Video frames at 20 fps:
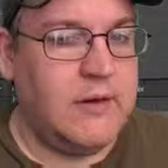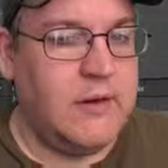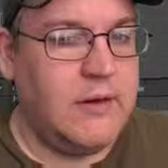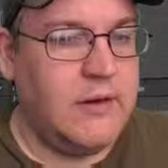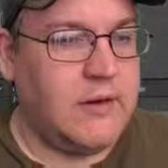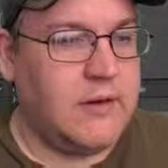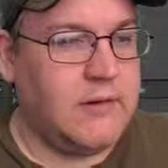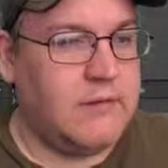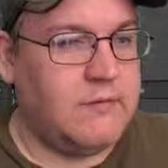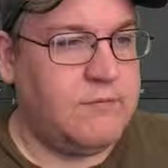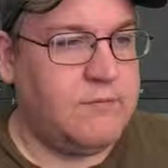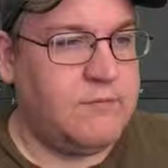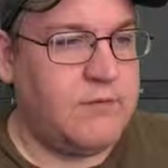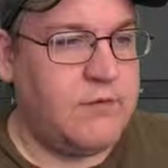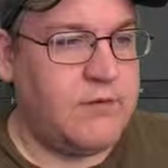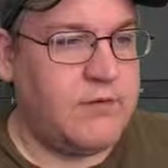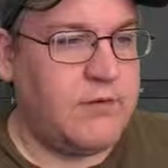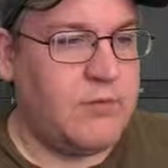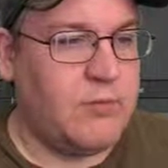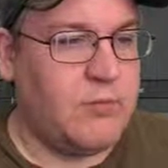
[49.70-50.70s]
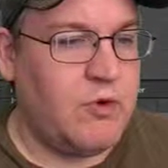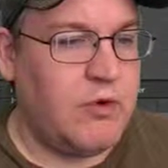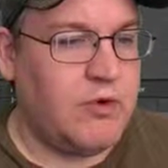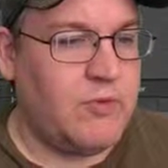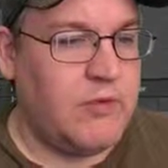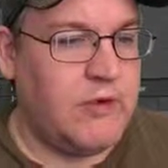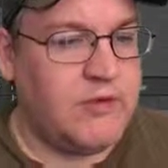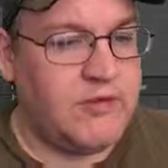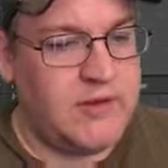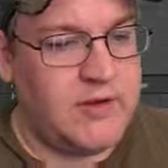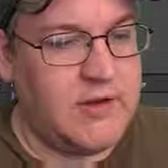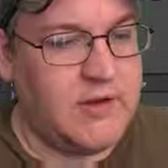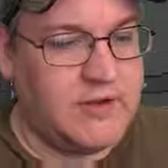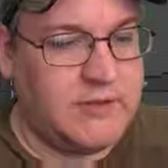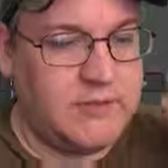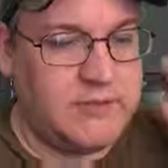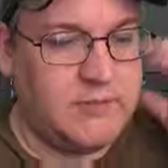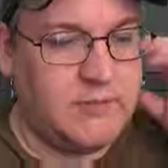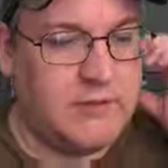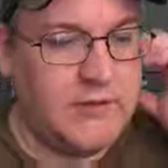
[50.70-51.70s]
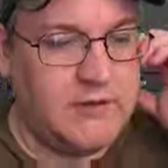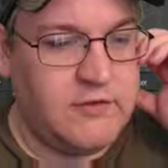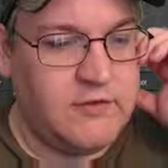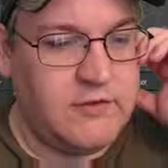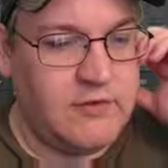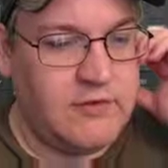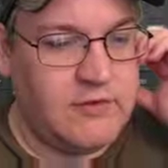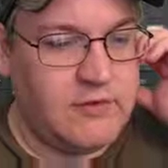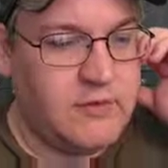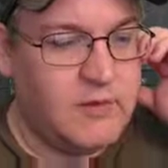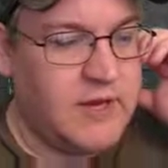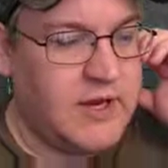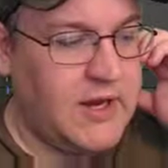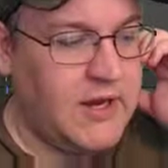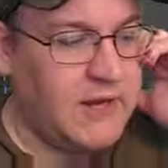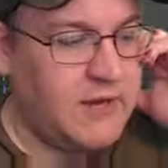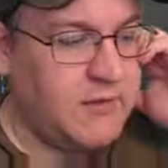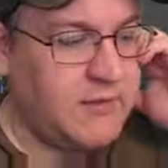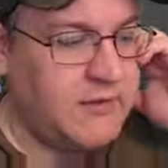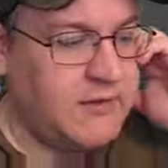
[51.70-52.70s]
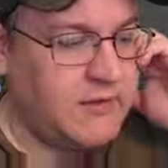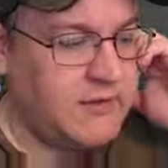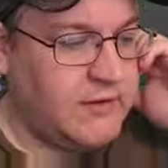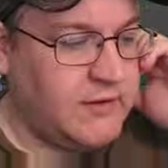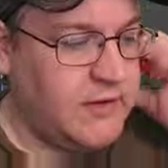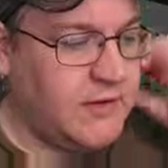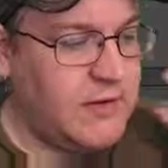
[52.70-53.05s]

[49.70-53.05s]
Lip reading: and for some weird reason it's just doing it anyways.